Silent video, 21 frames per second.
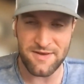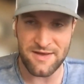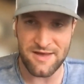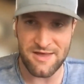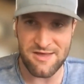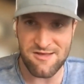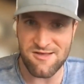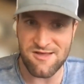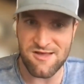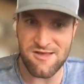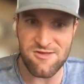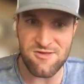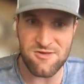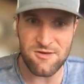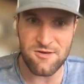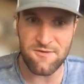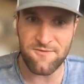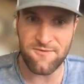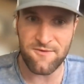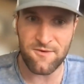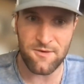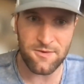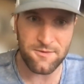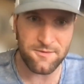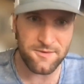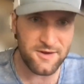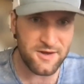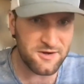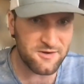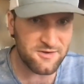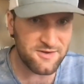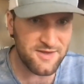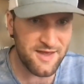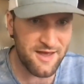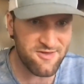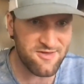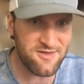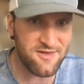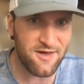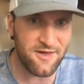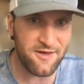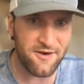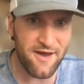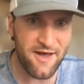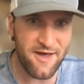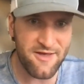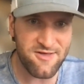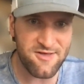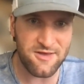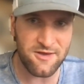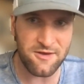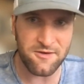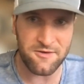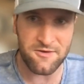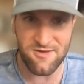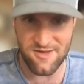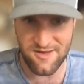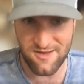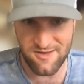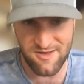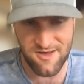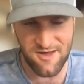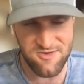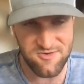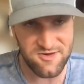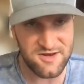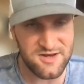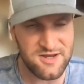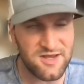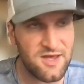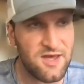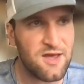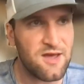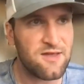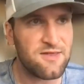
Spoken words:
because it's easier for a $300,000 asset to go to 600